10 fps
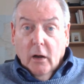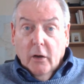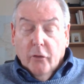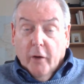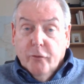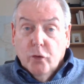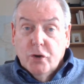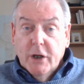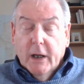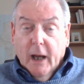the
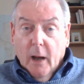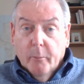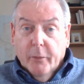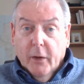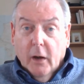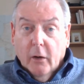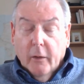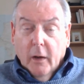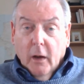refugee camp there.